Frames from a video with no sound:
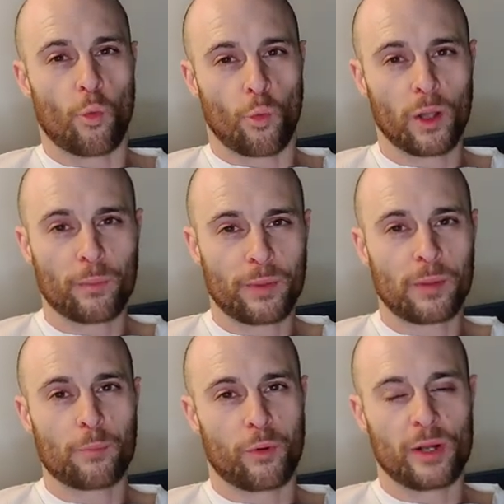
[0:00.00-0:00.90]
will
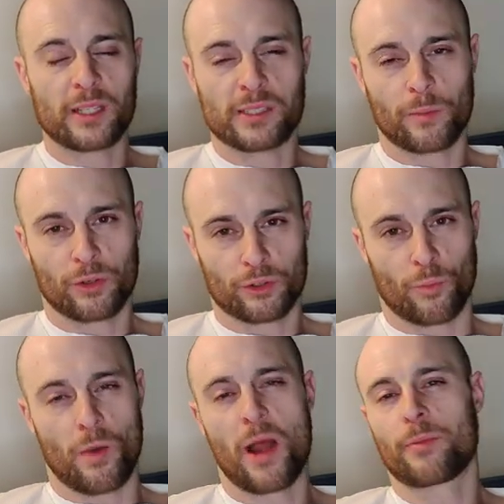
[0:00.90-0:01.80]
be pretty similar
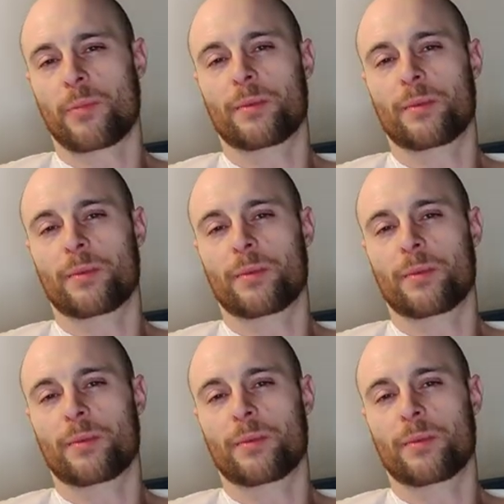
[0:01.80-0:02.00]
to mine,